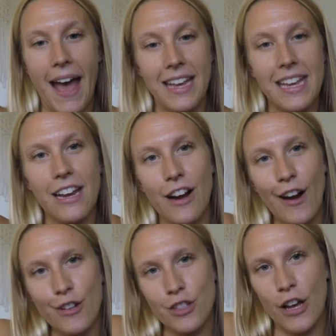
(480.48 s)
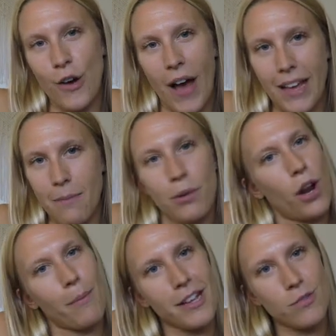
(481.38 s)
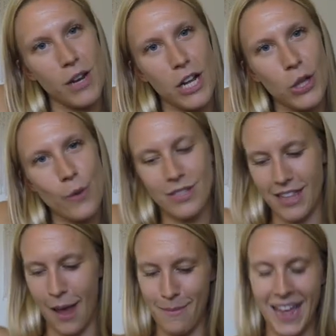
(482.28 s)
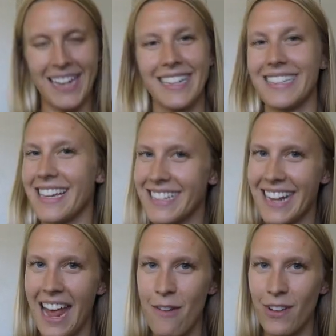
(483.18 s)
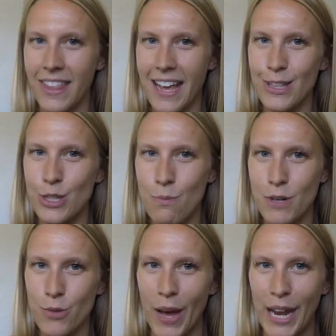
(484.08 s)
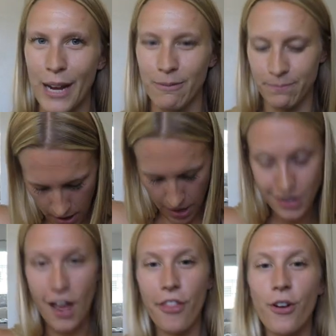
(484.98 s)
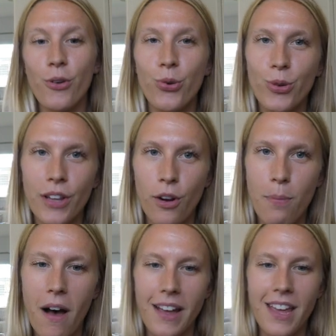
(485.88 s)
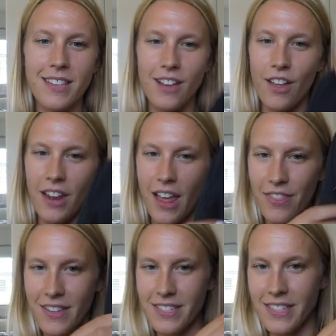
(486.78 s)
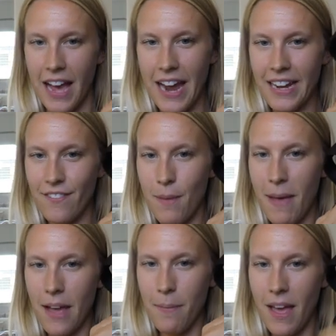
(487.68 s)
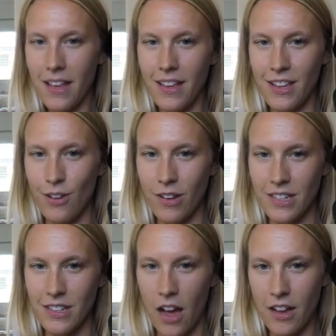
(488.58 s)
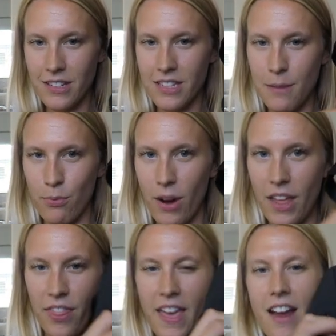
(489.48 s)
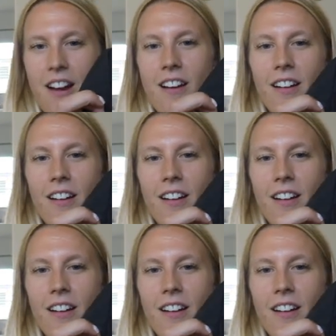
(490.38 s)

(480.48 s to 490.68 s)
here so I can put all my sweaty clothes in them and it doesn't get everything else super sweaty. Another cool little pocket is on the side of the backpack. You can unzip right there,